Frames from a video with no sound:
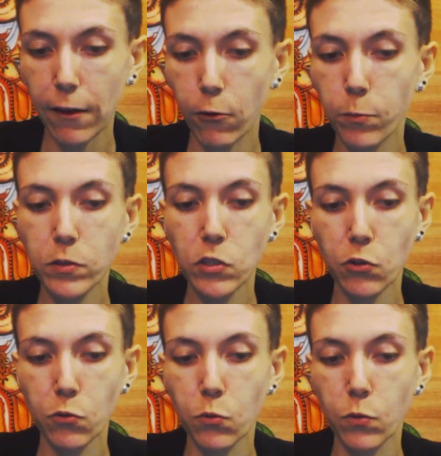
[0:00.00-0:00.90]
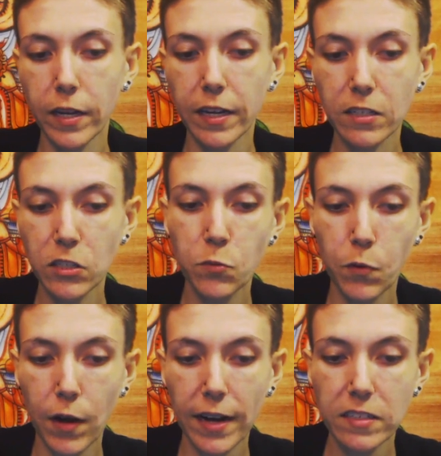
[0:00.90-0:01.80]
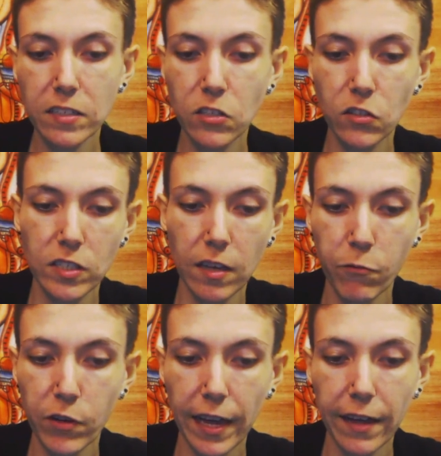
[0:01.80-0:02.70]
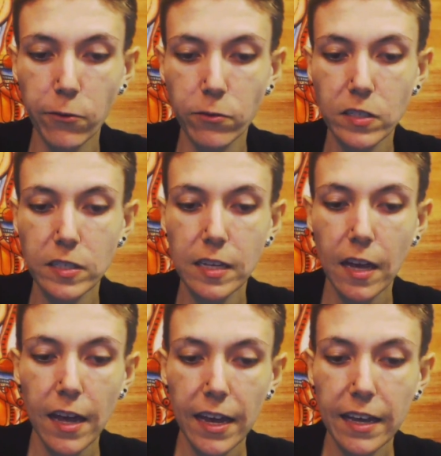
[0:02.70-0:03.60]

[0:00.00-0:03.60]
help to express to someone else